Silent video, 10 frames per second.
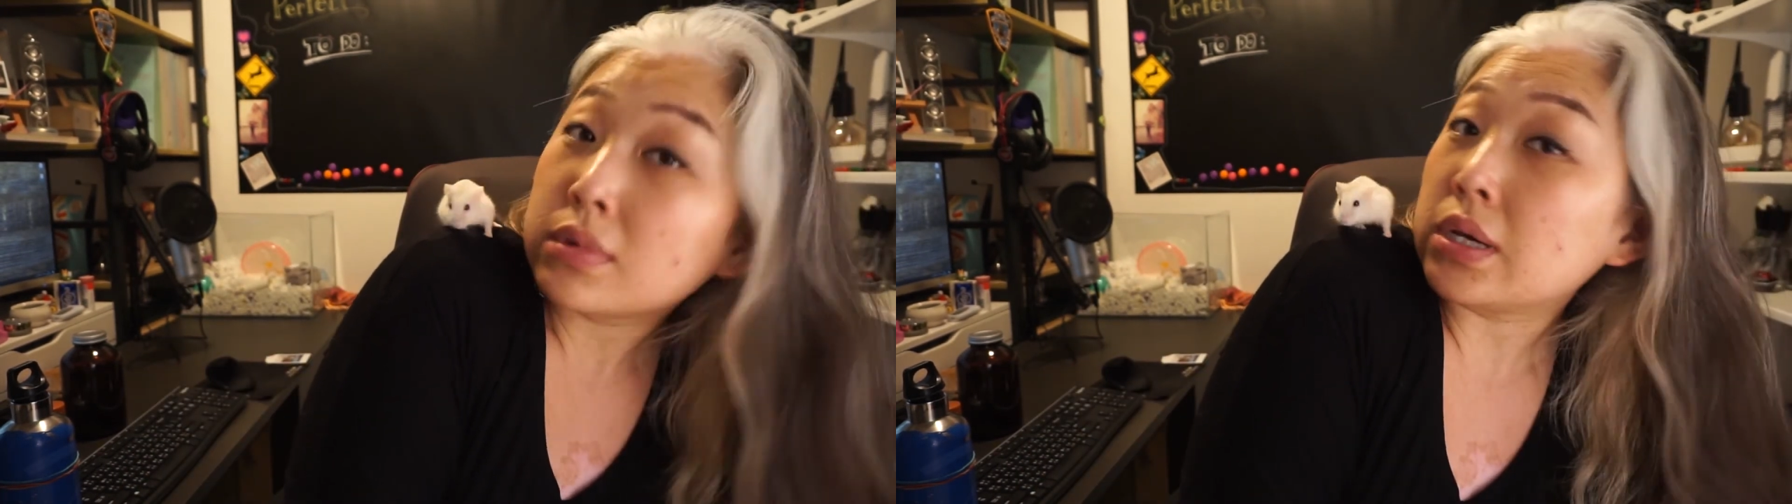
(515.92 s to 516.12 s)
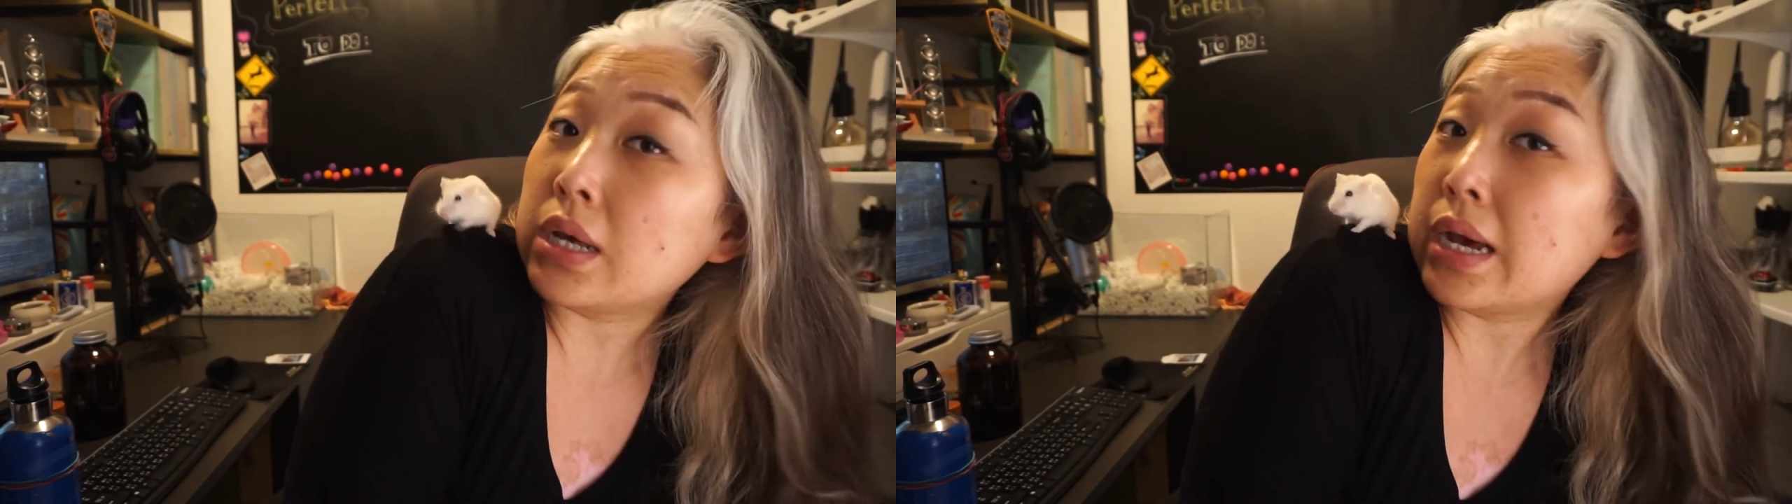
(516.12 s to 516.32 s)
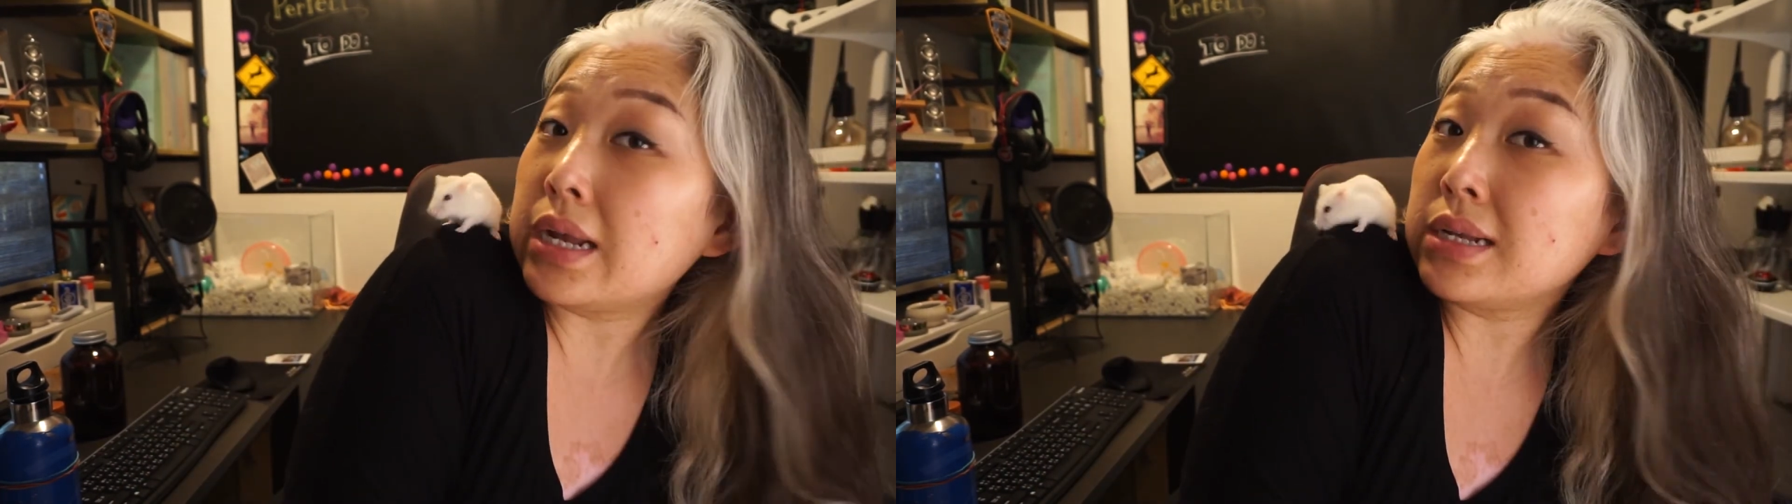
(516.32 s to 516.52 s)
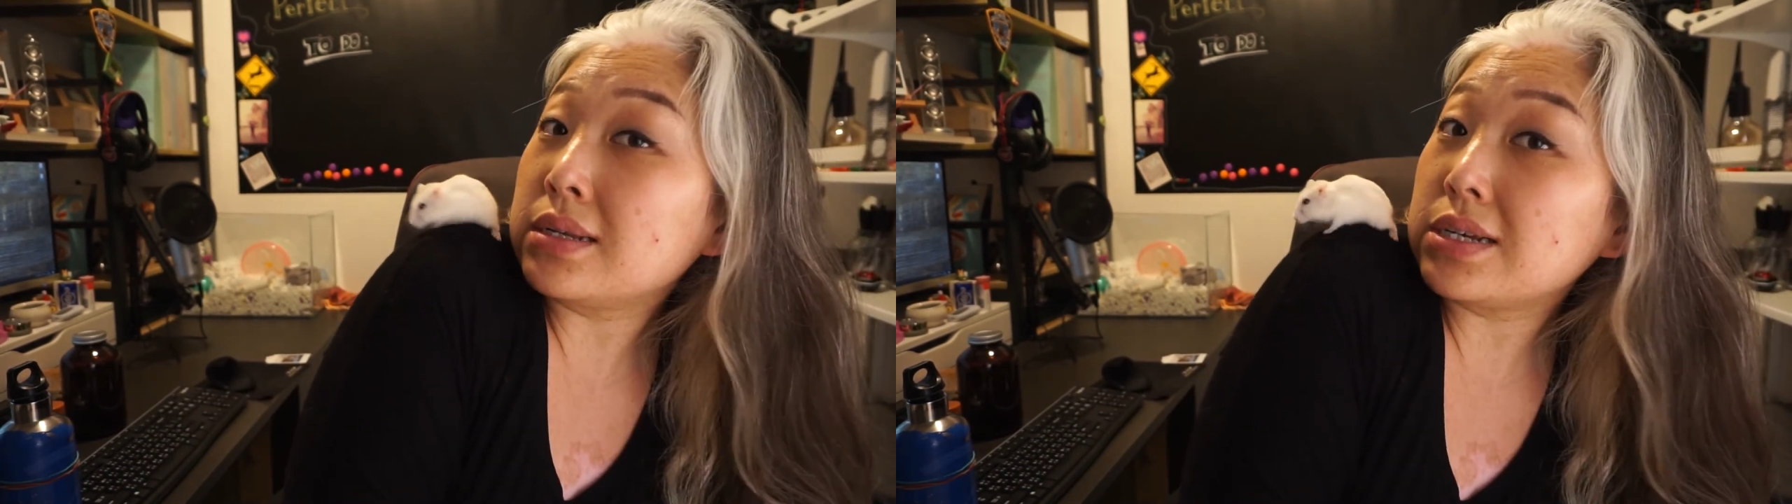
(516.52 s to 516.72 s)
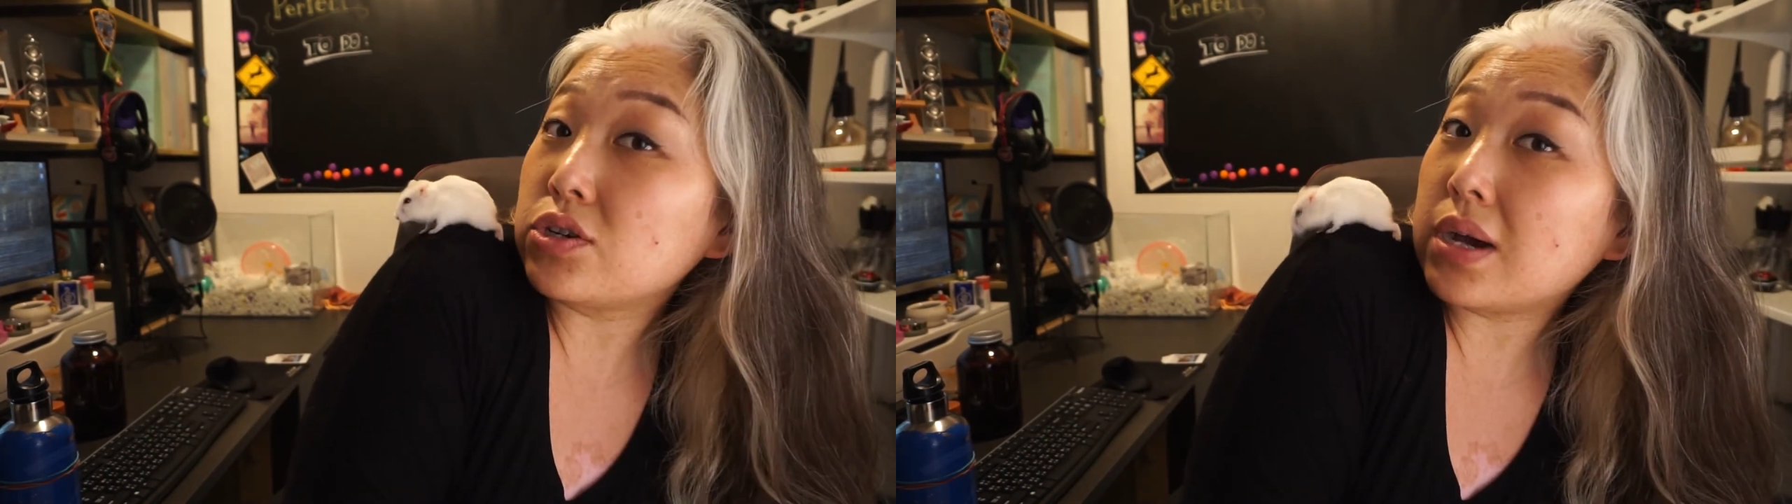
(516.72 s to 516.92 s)
And I didn't
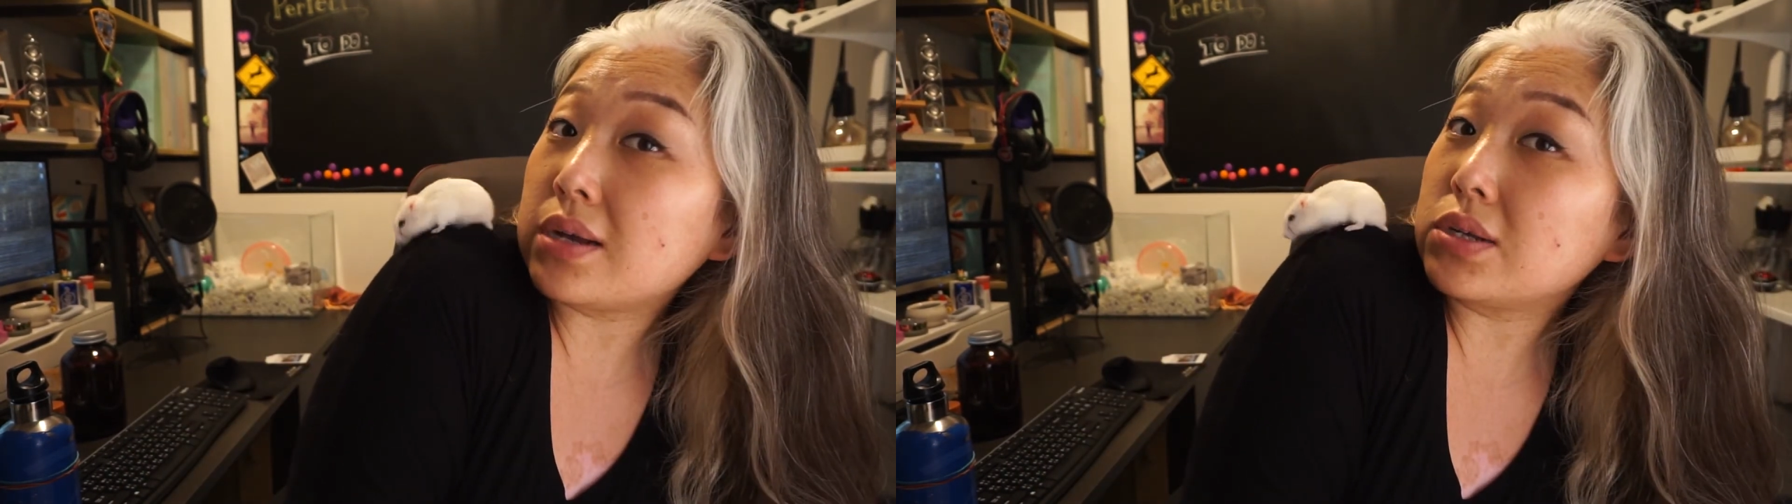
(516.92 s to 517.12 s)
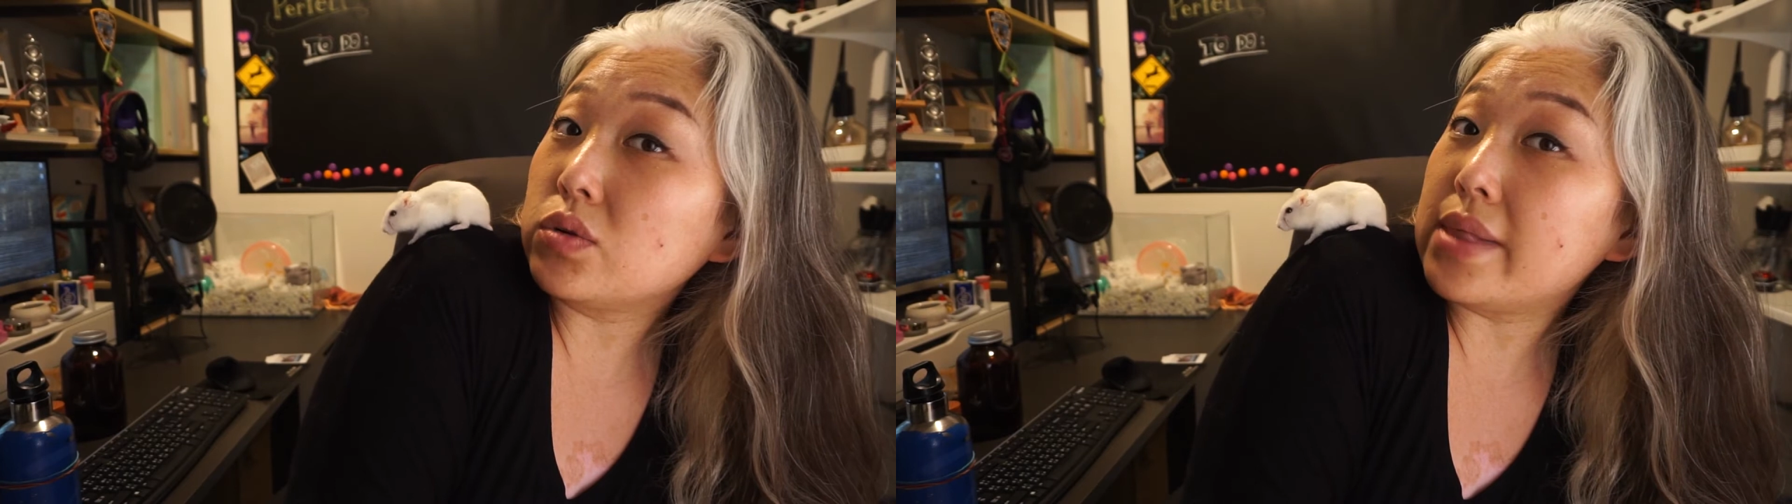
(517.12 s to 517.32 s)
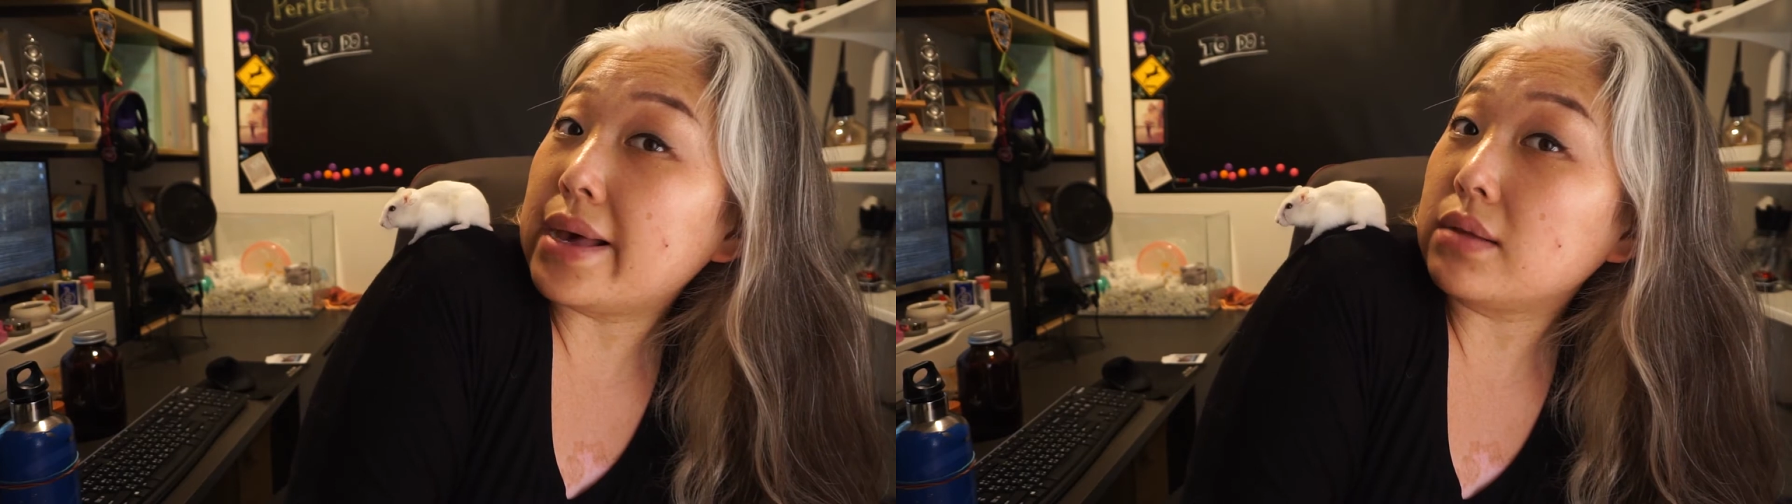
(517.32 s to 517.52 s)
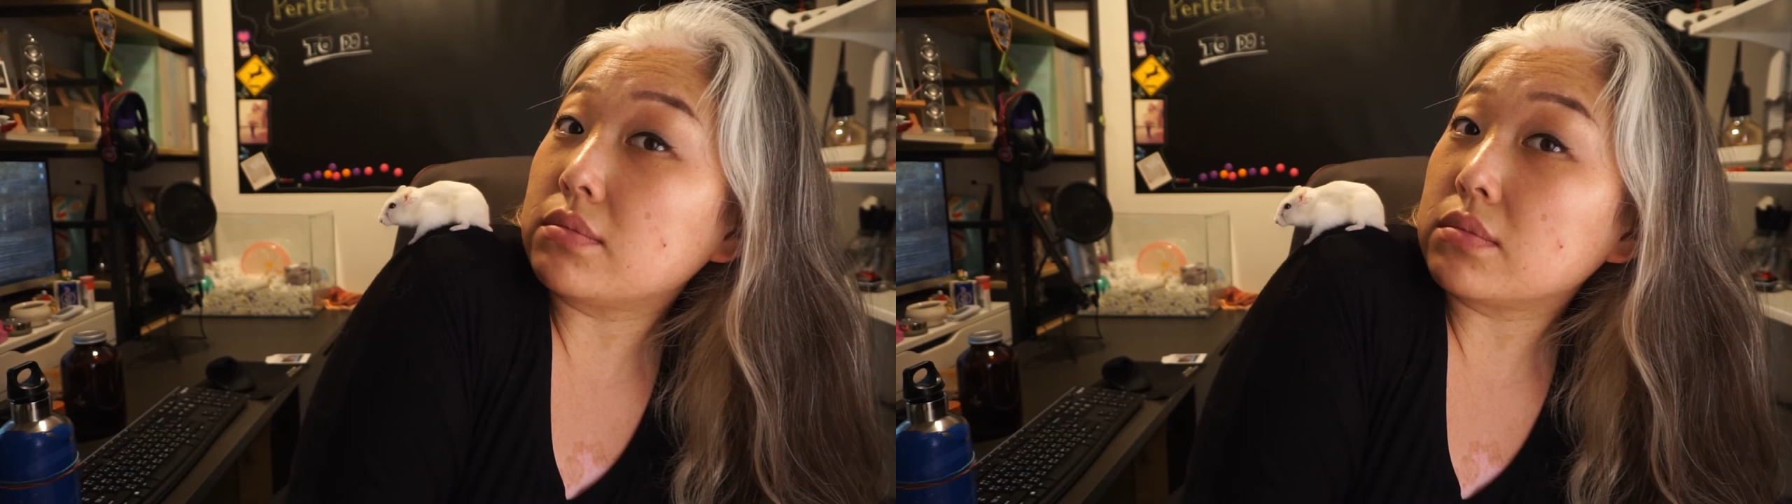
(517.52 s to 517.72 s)
teach her how to do that.